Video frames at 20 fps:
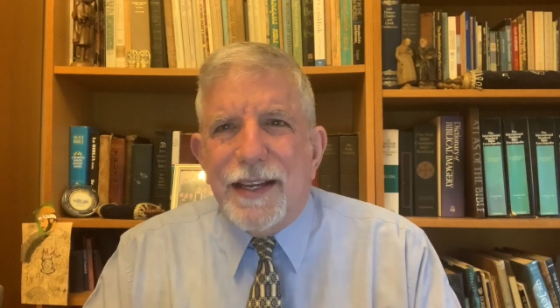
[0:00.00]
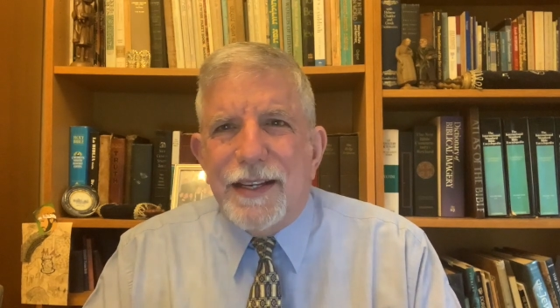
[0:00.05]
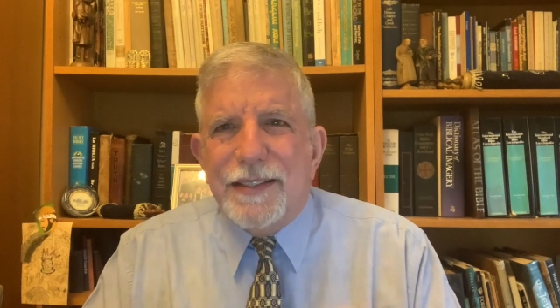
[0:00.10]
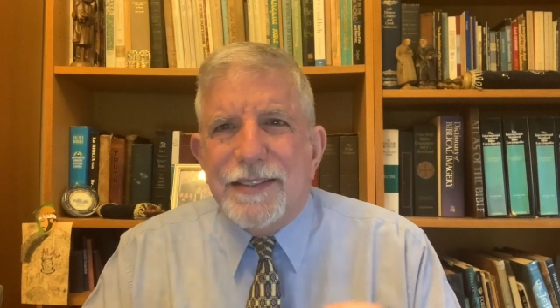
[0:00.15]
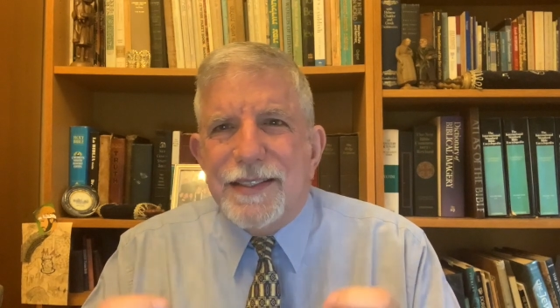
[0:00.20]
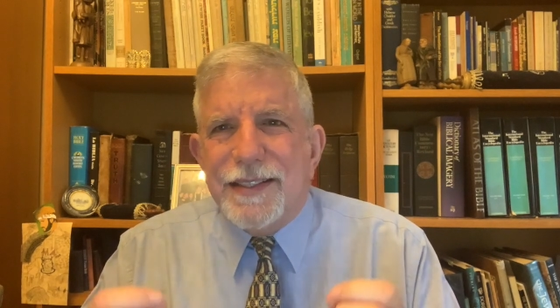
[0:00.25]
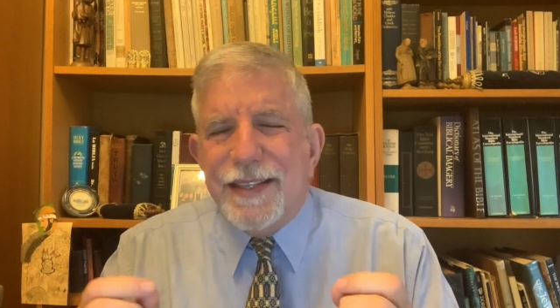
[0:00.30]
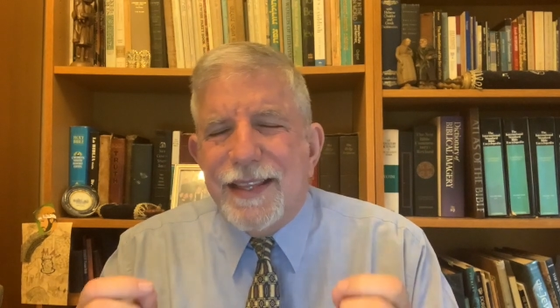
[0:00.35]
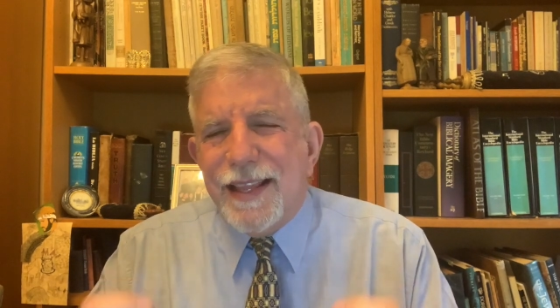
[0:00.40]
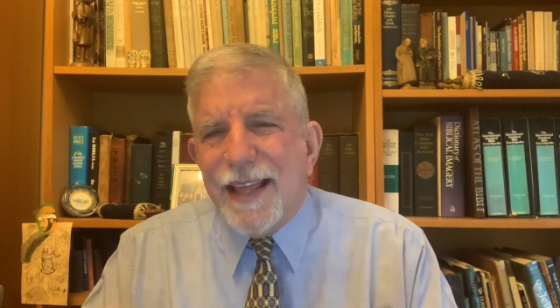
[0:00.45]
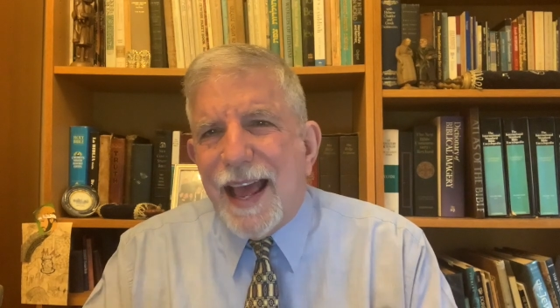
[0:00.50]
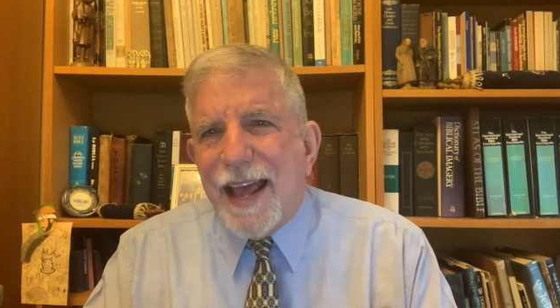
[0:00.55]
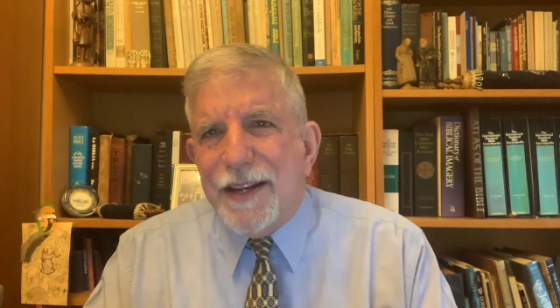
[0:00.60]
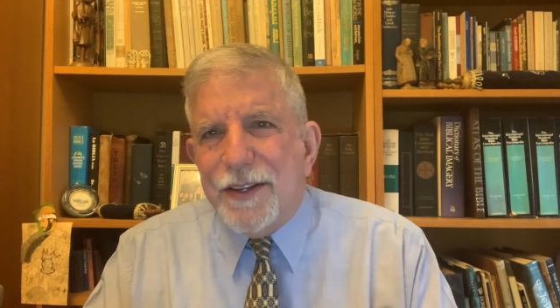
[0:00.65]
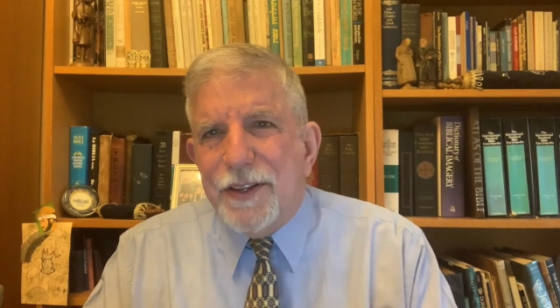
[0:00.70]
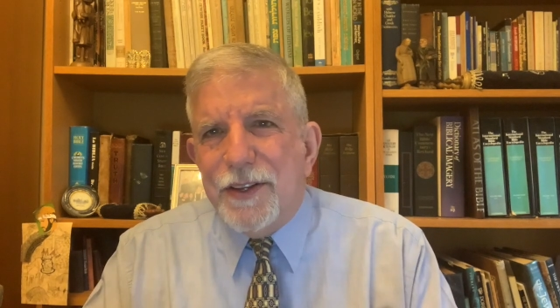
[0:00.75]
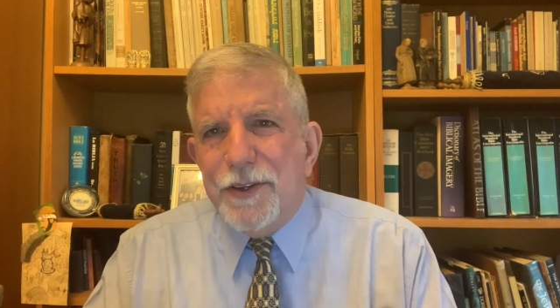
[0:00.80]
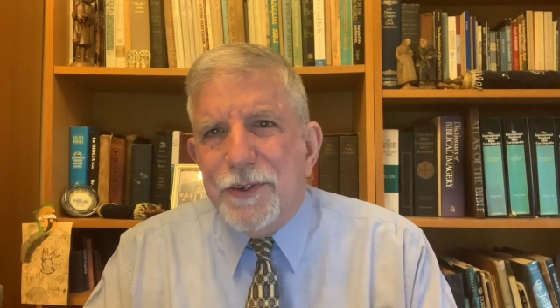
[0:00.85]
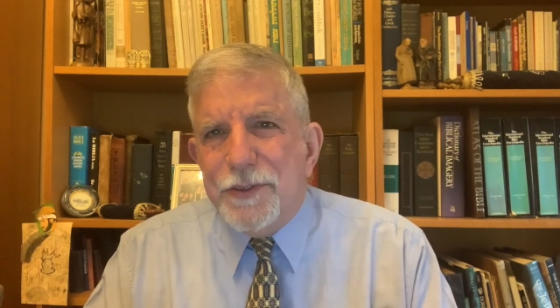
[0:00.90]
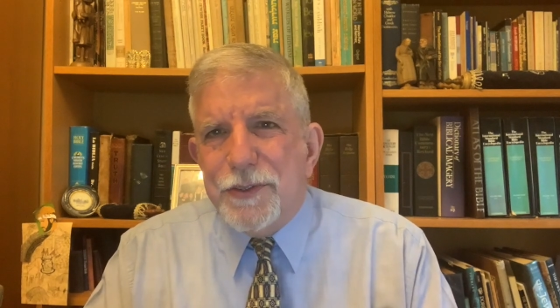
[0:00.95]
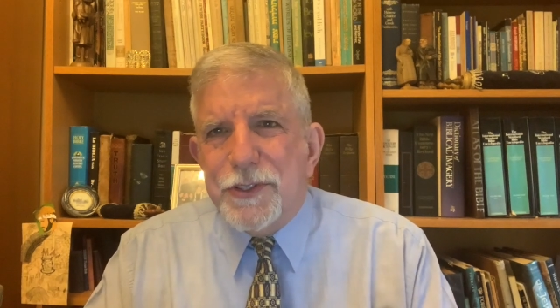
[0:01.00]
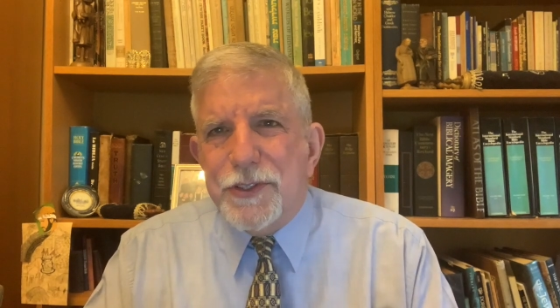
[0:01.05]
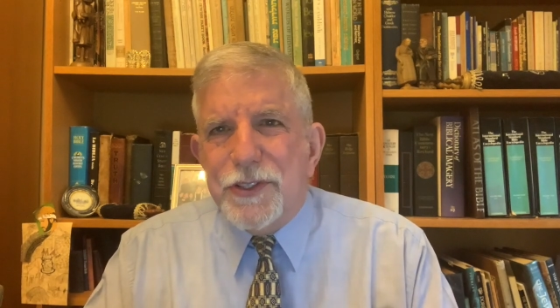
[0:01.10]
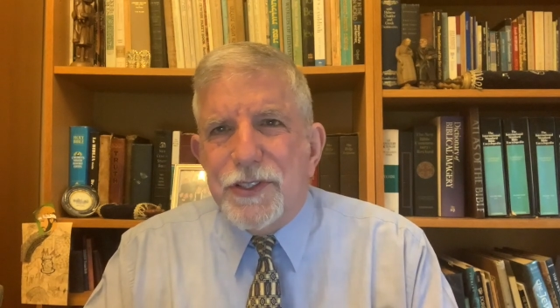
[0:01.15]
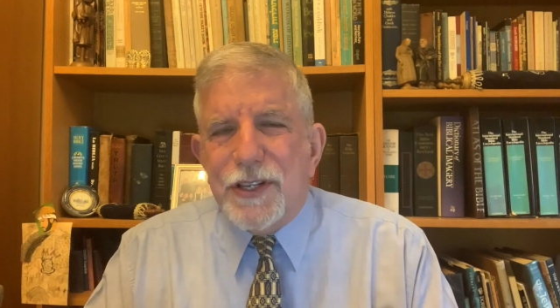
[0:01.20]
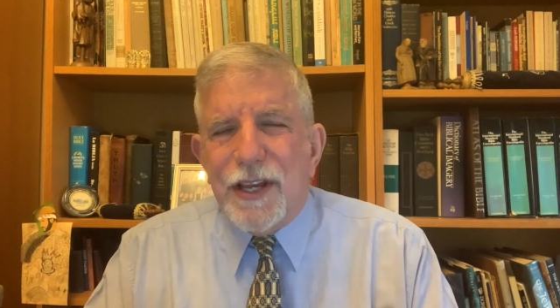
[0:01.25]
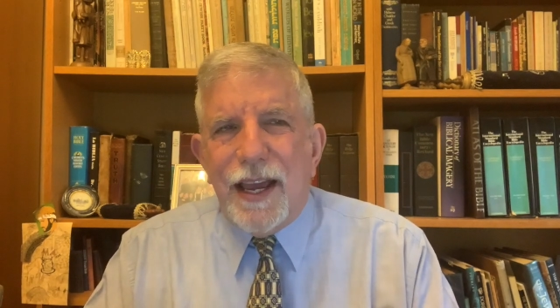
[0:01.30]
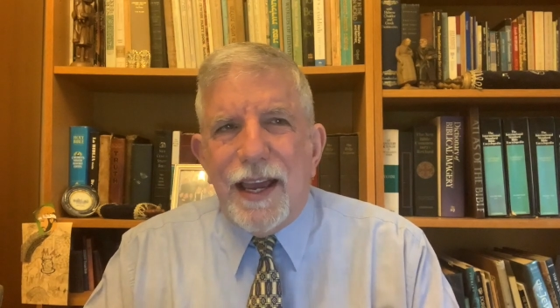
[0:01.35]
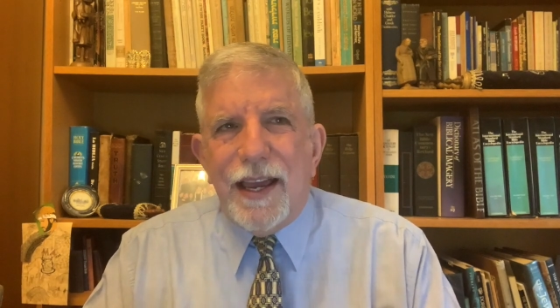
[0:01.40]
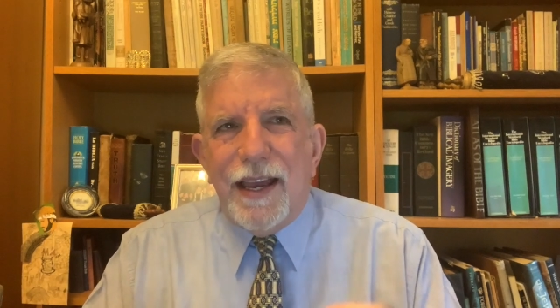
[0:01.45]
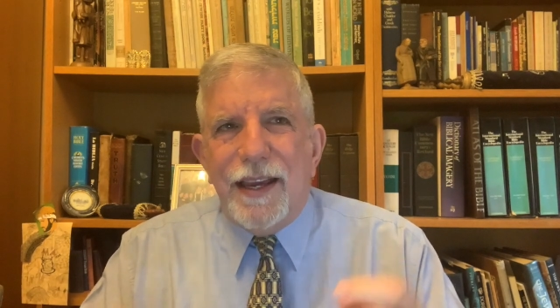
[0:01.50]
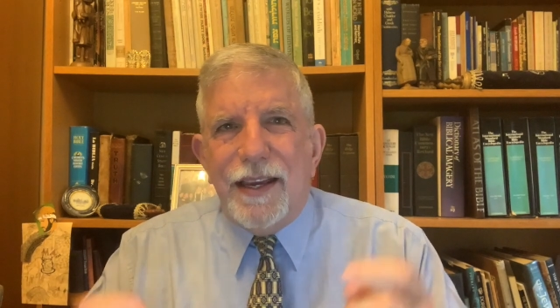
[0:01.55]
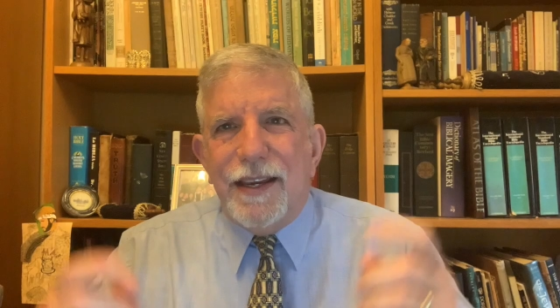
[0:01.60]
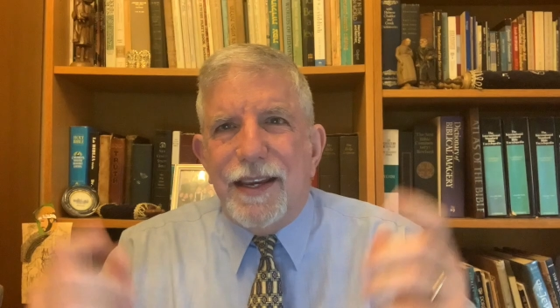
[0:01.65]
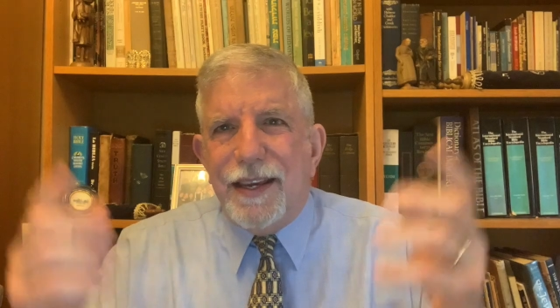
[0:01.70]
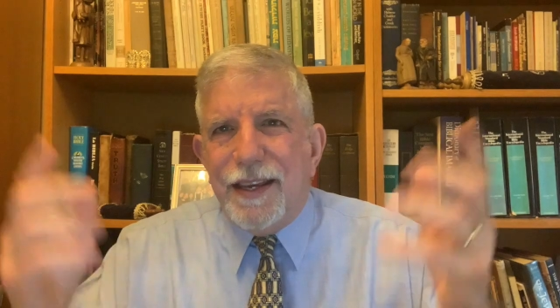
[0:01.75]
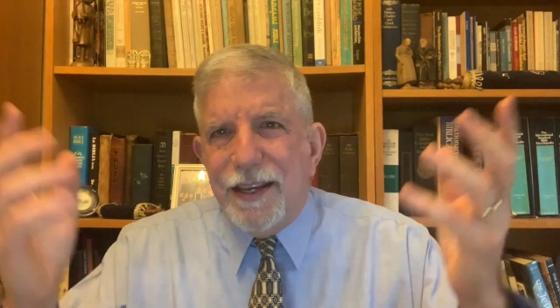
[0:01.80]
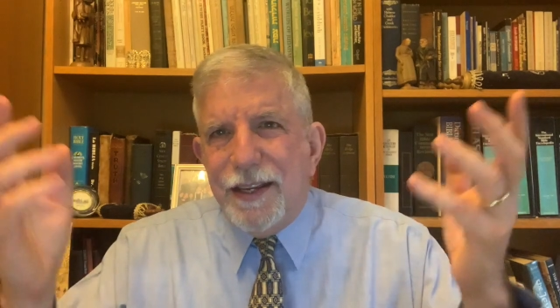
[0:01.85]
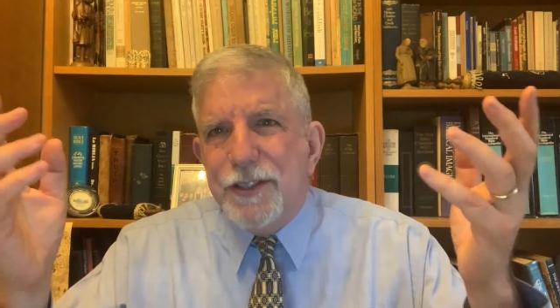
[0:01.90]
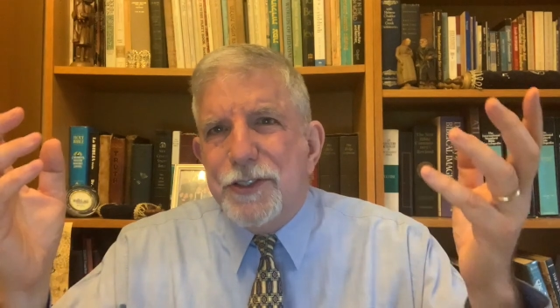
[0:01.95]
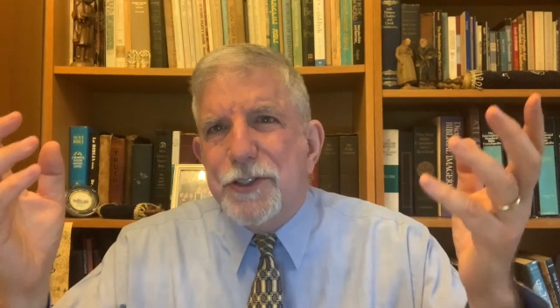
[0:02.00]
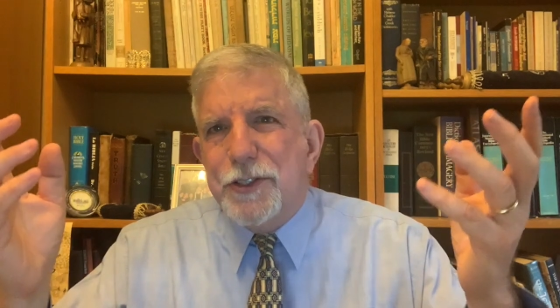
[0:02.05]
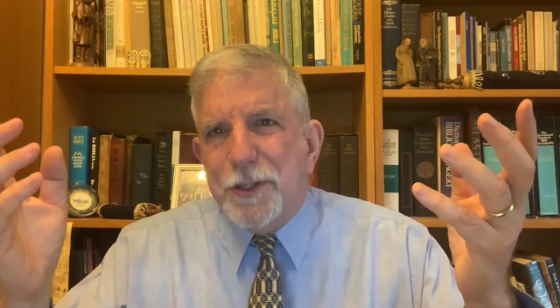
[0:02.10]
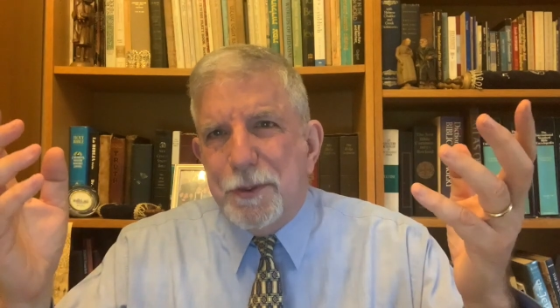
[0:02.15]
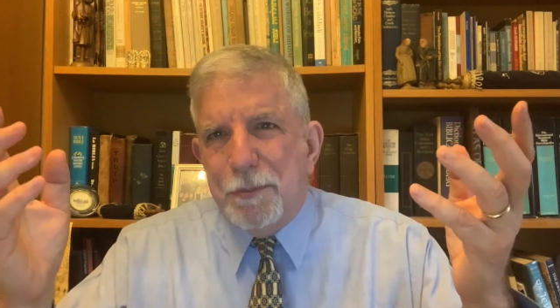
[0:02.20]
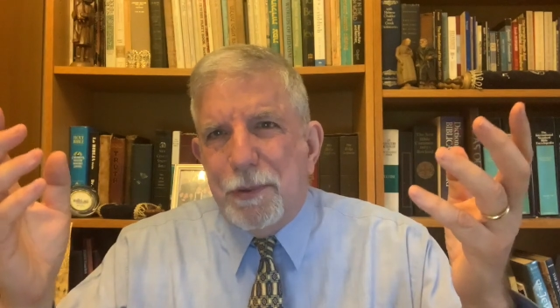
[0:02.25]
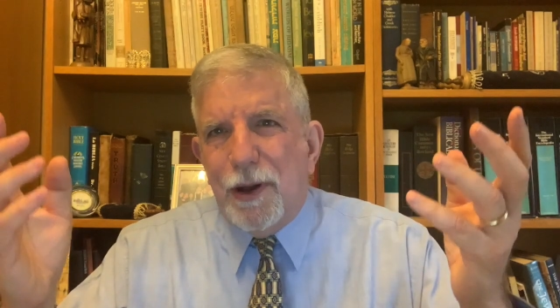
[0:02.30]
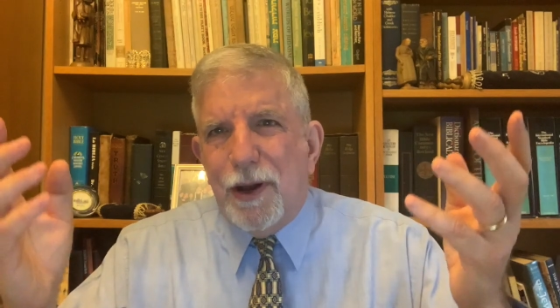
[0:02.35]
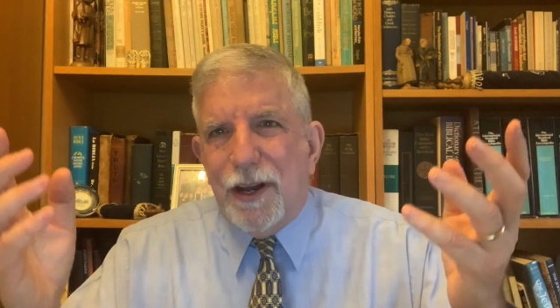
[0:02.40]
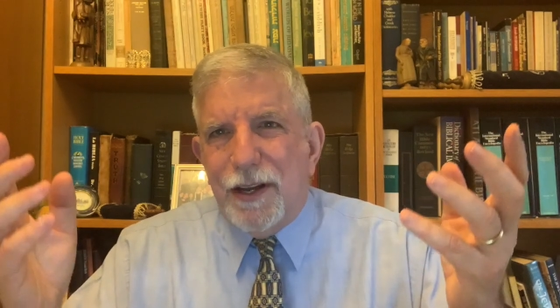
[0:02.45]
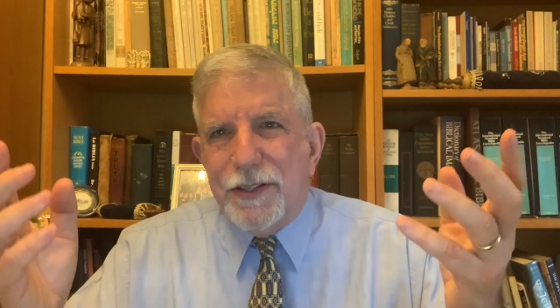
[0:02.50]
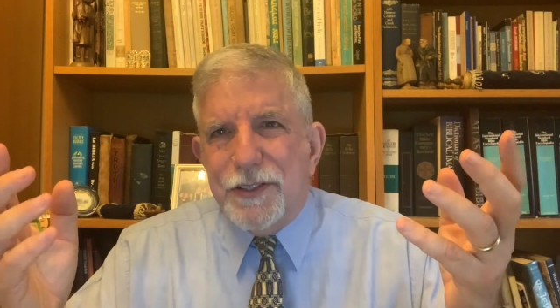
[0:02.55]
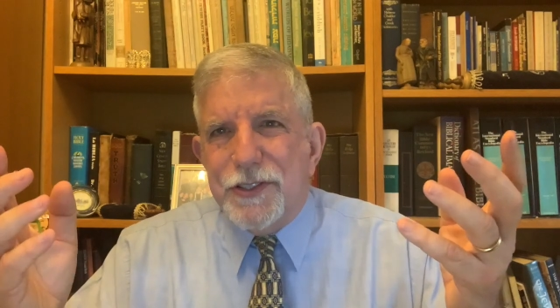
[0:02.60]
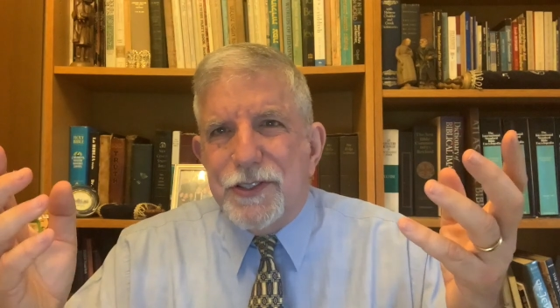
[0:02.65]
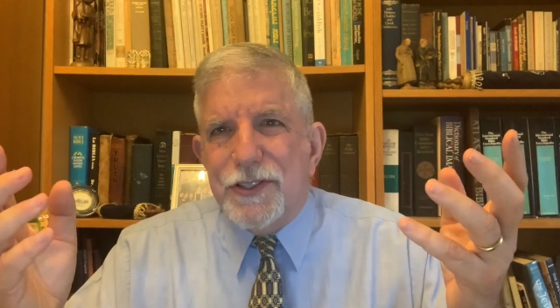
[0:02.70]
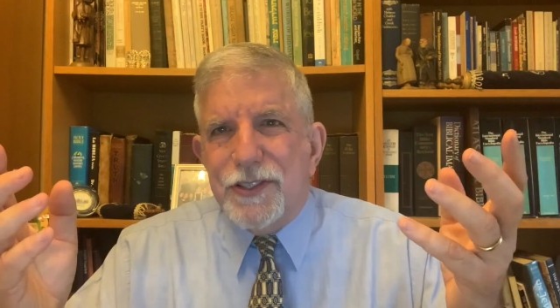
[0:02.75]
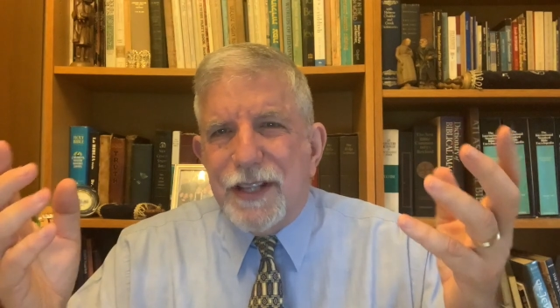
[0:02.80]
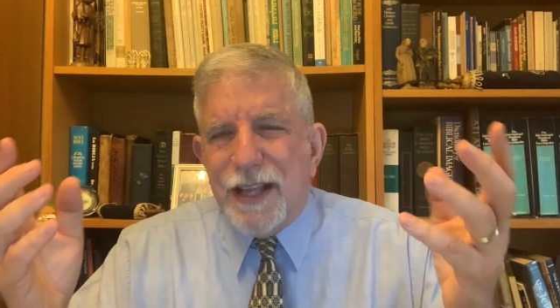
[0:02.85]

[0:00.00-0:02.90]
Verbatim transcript: it's that you say, he's the boss.